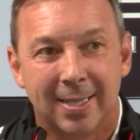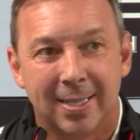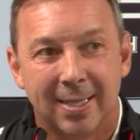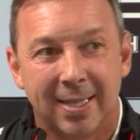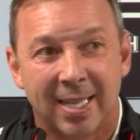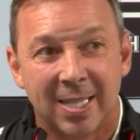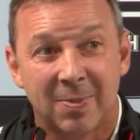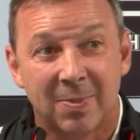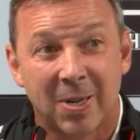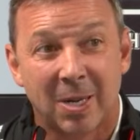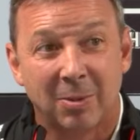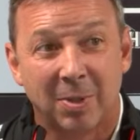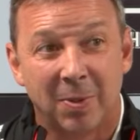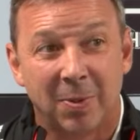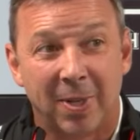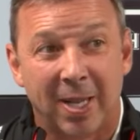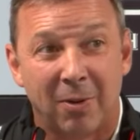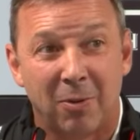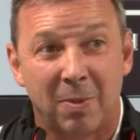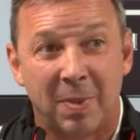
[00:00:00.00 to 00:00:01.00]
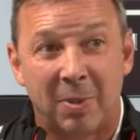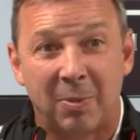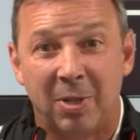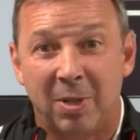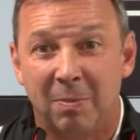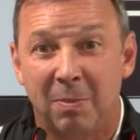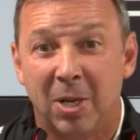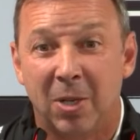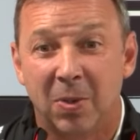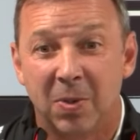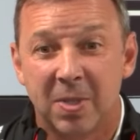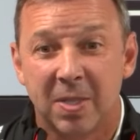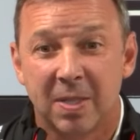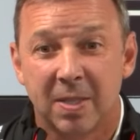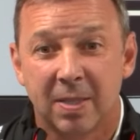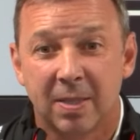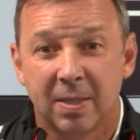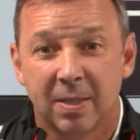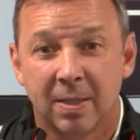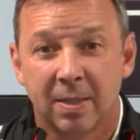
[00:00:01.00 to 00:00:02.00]
That's probably what I remember the most
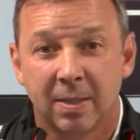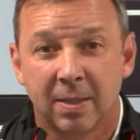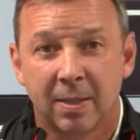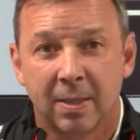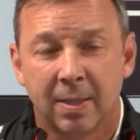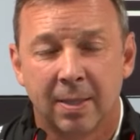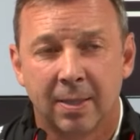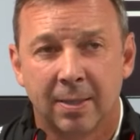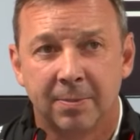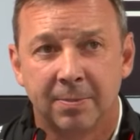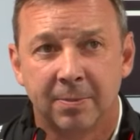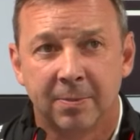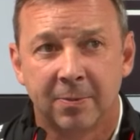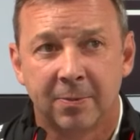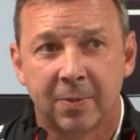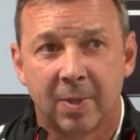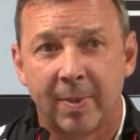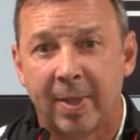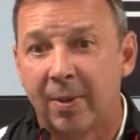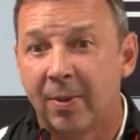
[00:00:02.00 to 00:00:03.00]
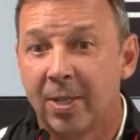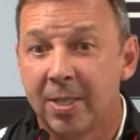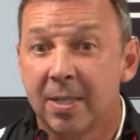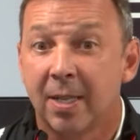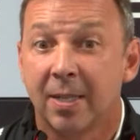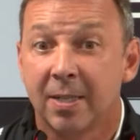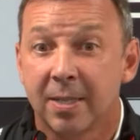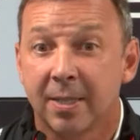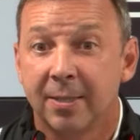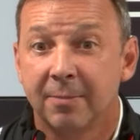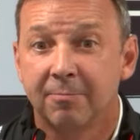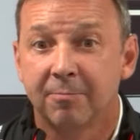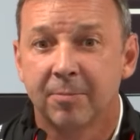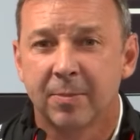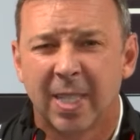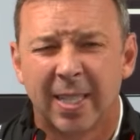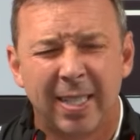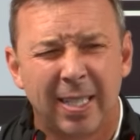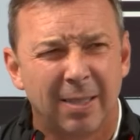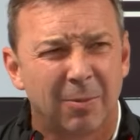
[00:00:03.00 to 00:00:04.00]
from that race, honestly.
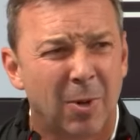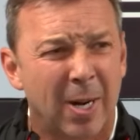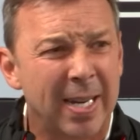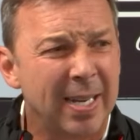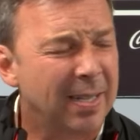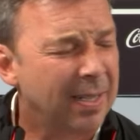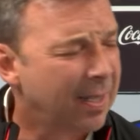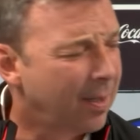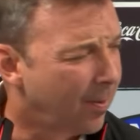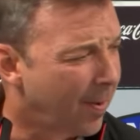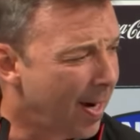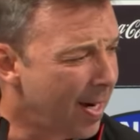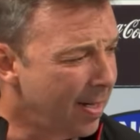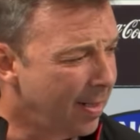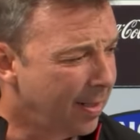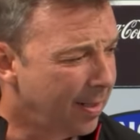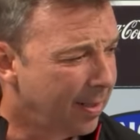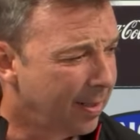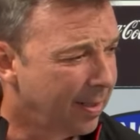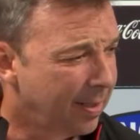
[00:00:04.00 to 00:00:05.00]
I think it rained. Did it rain?